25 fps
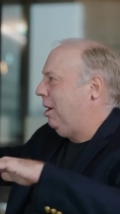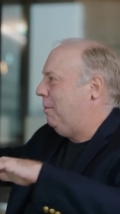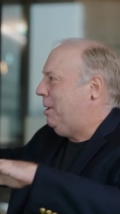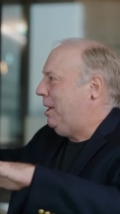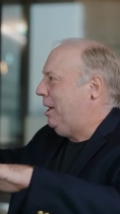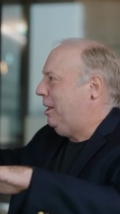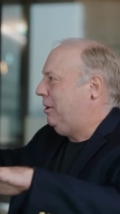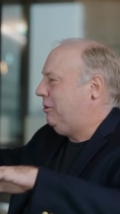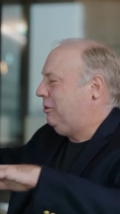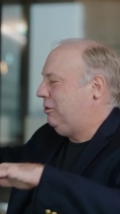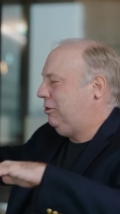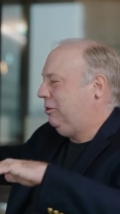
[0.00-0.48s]
I
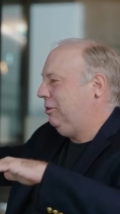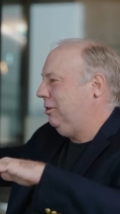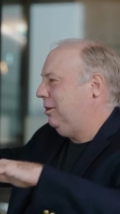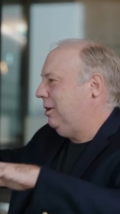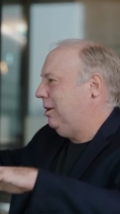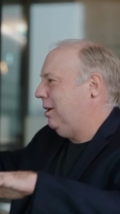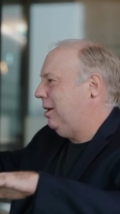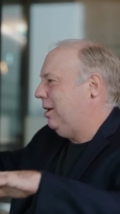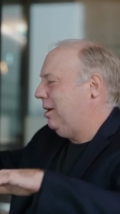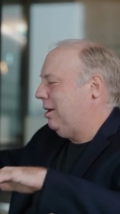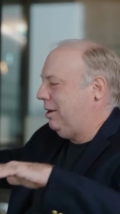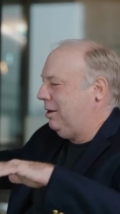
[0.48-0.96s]
mean, it's
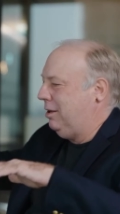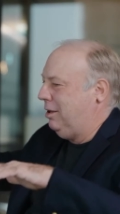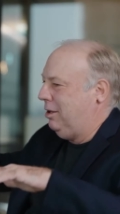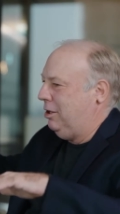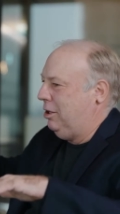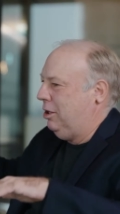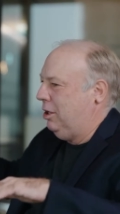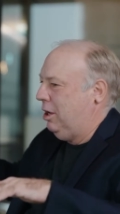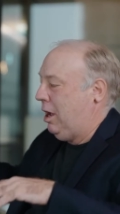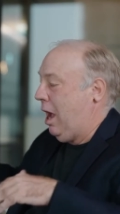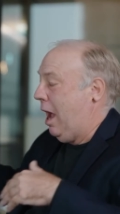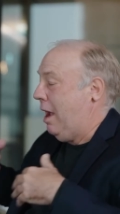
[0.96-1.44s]

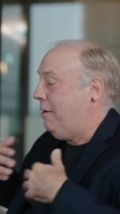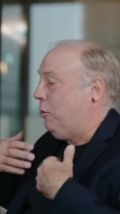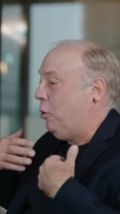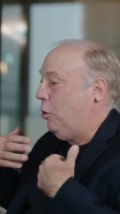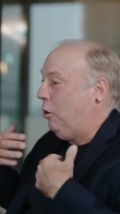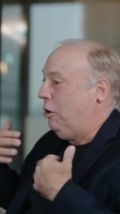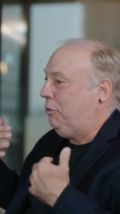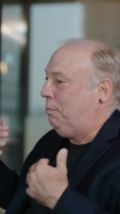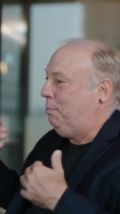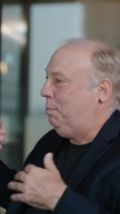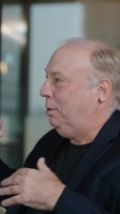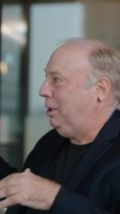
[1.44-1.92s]
uh, I've always